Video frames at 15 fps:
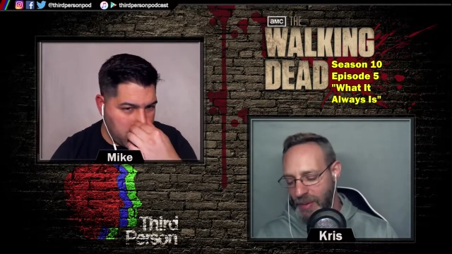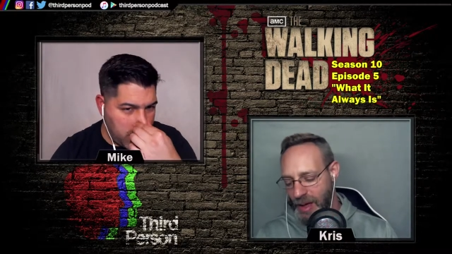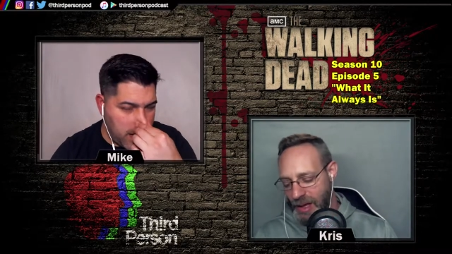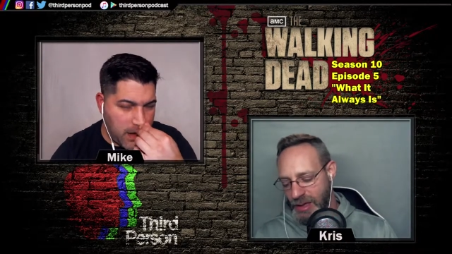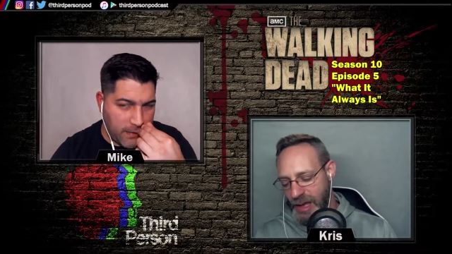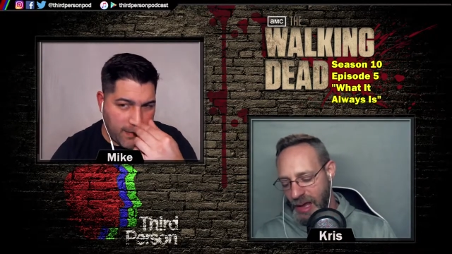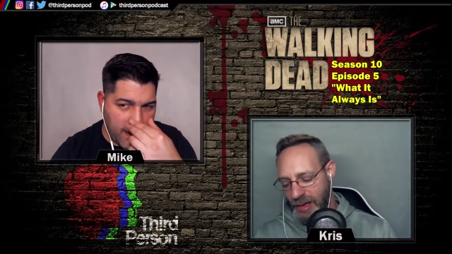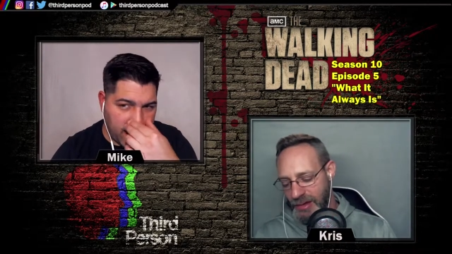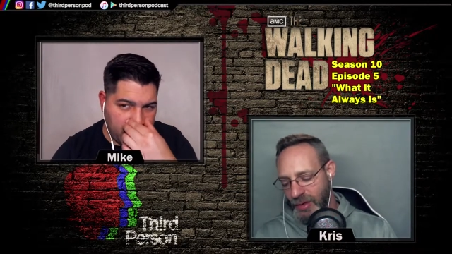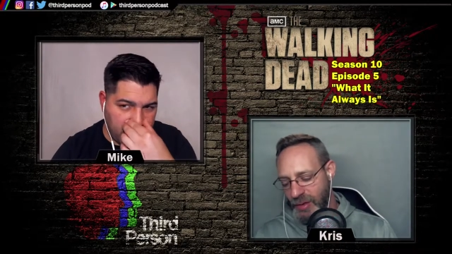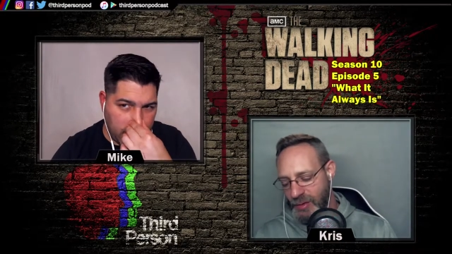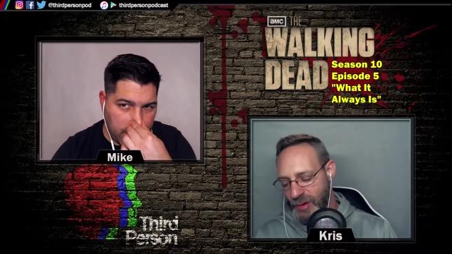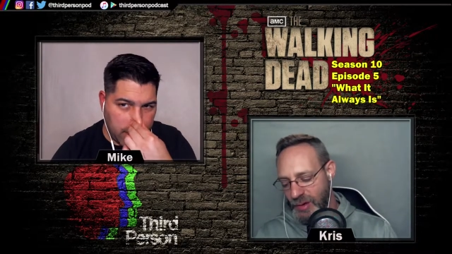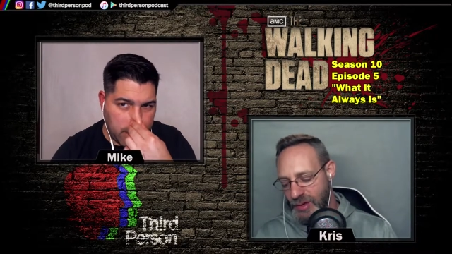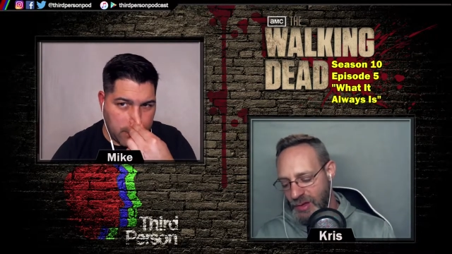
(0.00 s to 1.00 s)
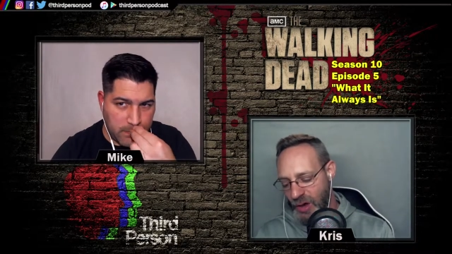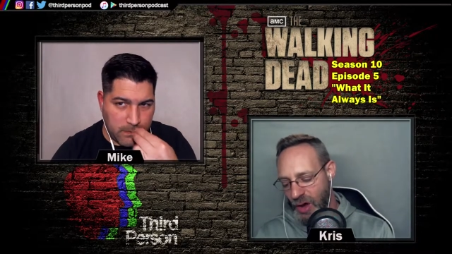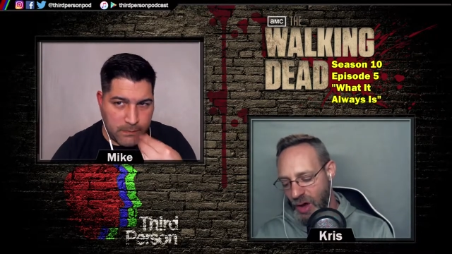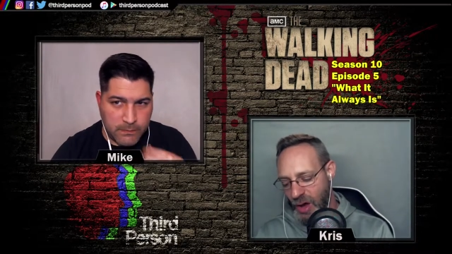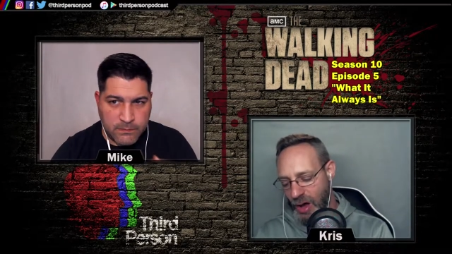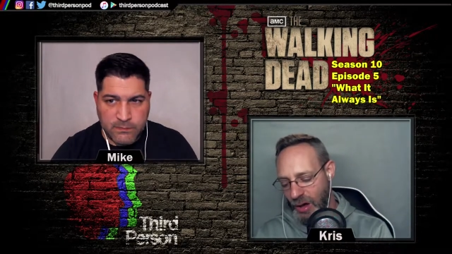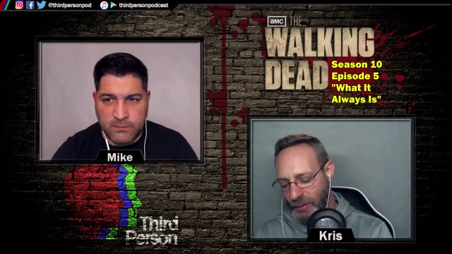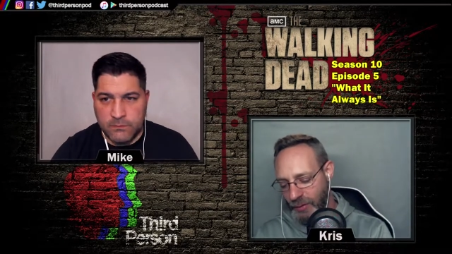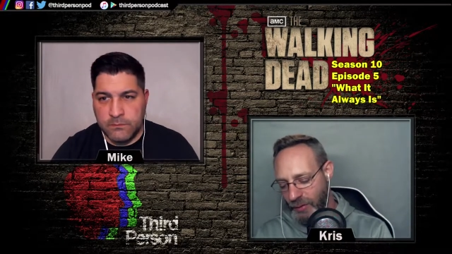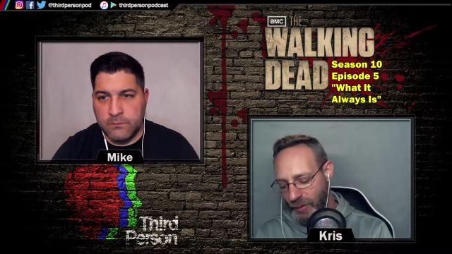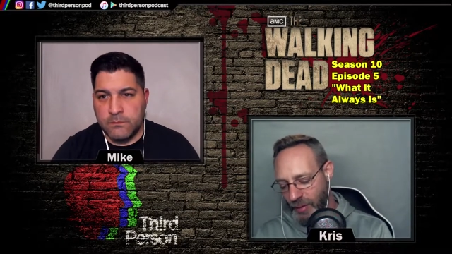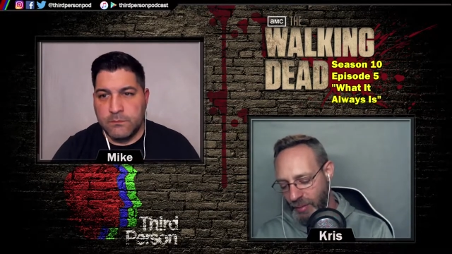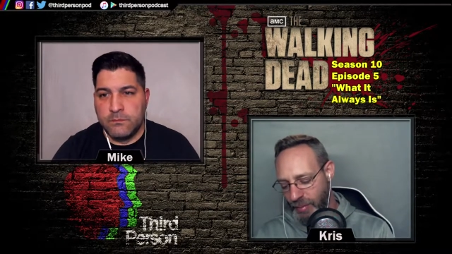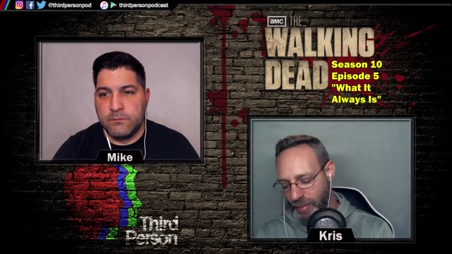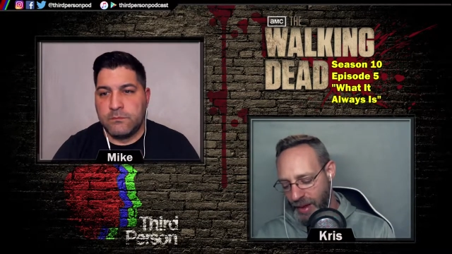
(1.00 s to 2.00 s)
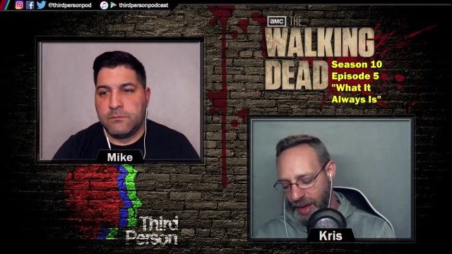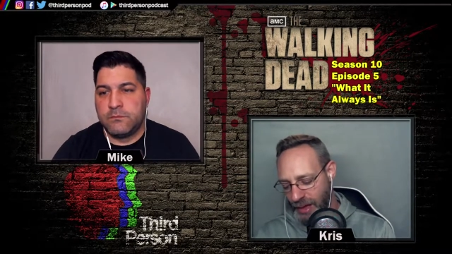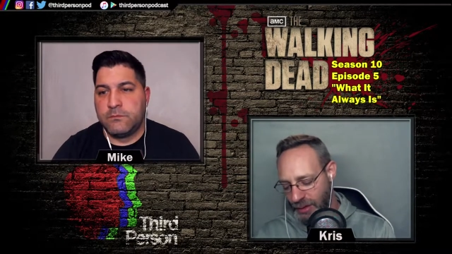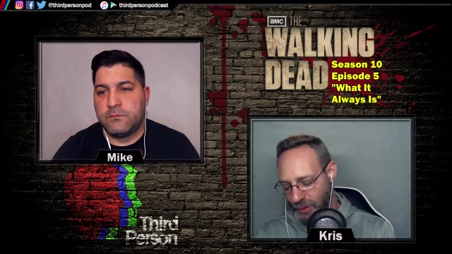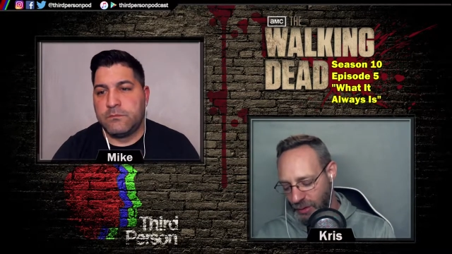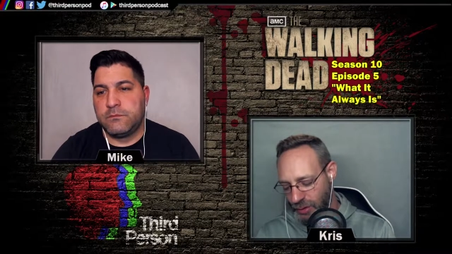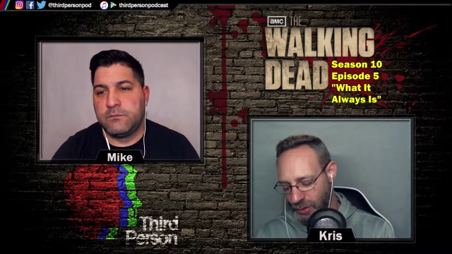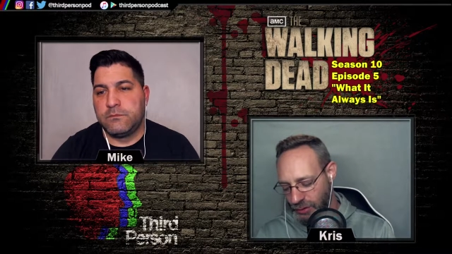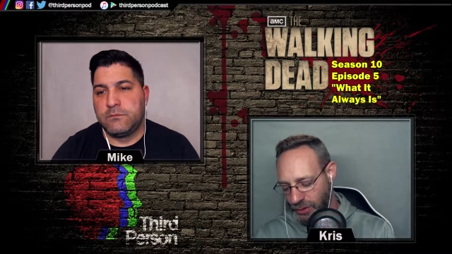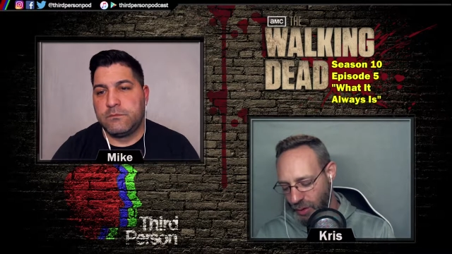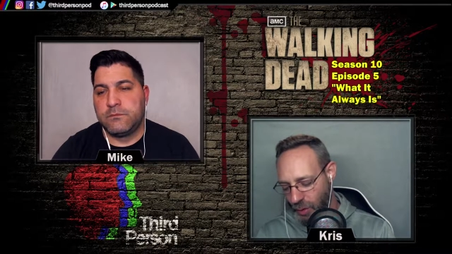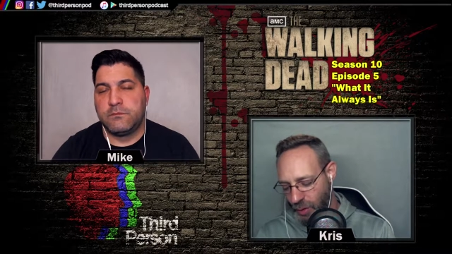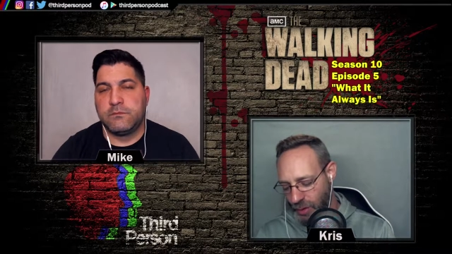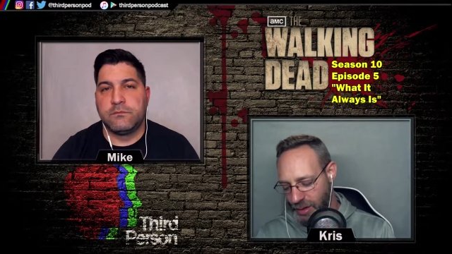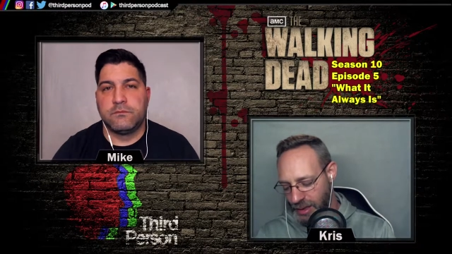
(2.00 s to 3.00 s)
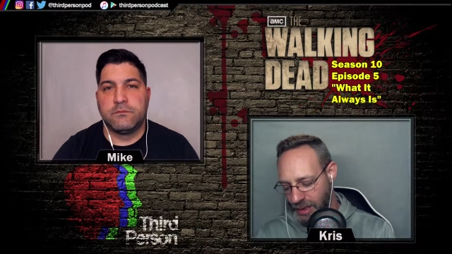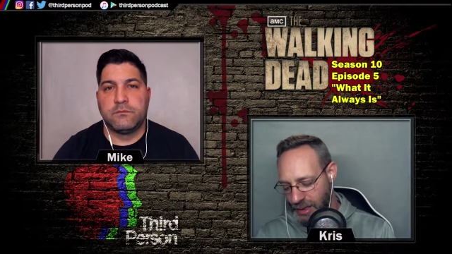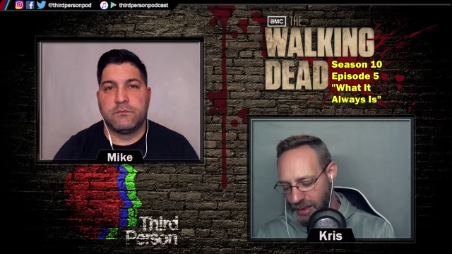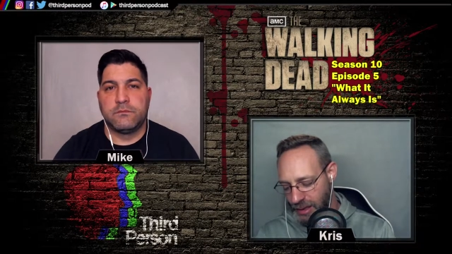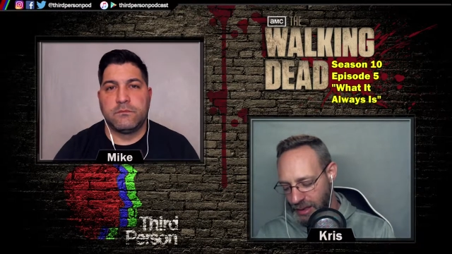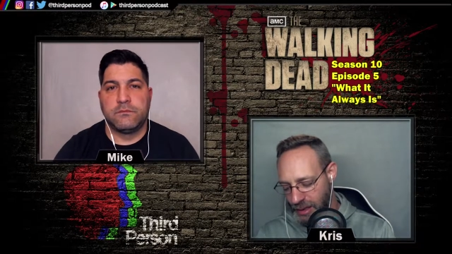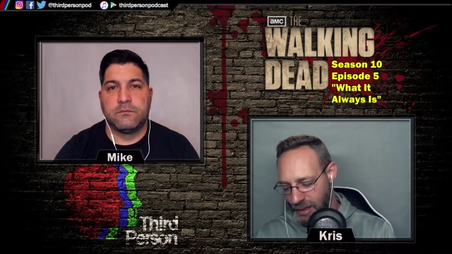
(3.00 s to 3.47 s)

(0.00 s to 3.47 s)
Speaker 1: Yeah, yeah. So there's a song from a band called Gordi,